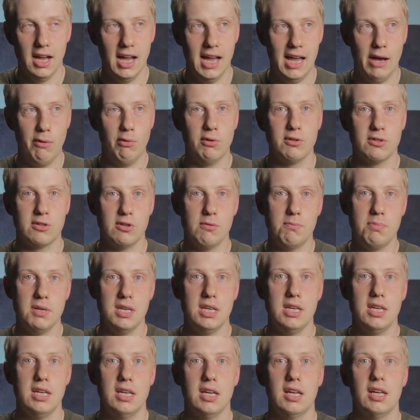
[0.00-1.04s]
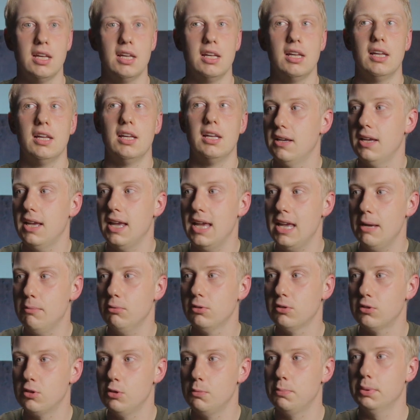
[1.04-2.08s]
I want to be
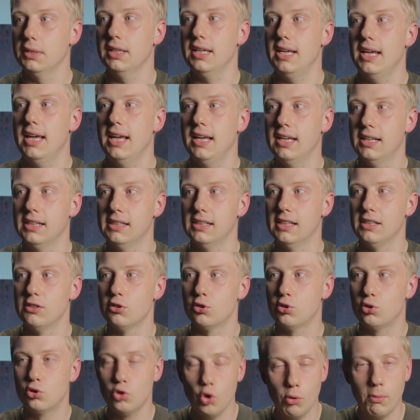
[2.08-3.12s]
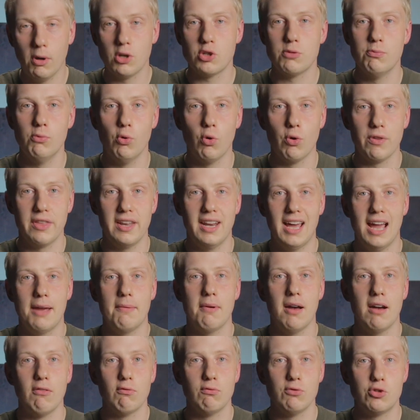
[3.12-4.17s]
able to play so much more than I
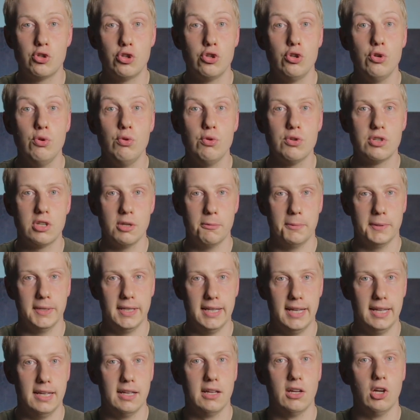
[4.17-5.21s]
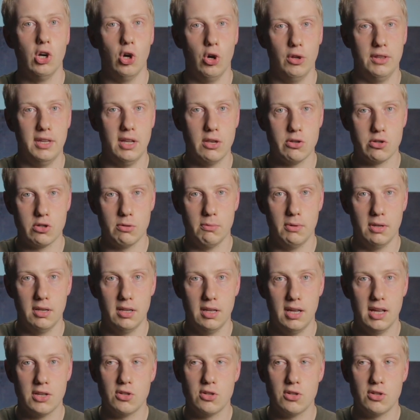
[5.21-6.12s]
choose to play on the instrument.